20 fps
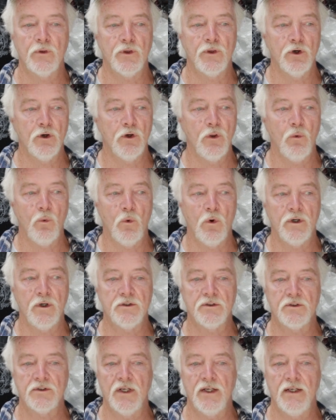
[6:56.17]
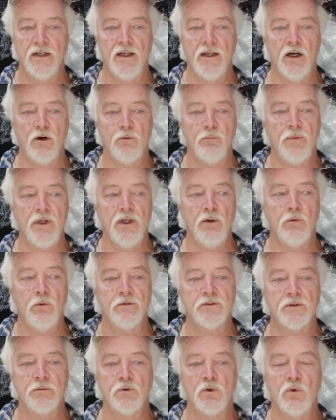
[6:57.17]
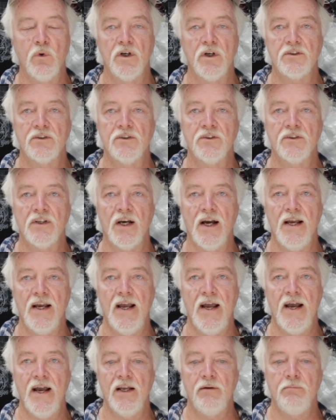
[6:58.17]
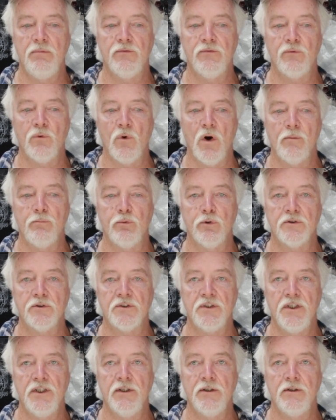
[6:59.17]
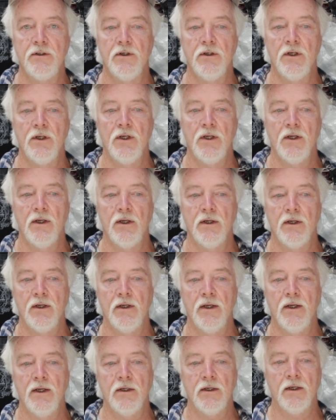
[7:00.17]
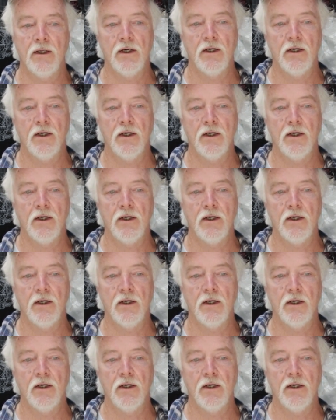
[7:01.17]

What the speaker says: They're the ones that helped me with some questions I had before I proceeded, and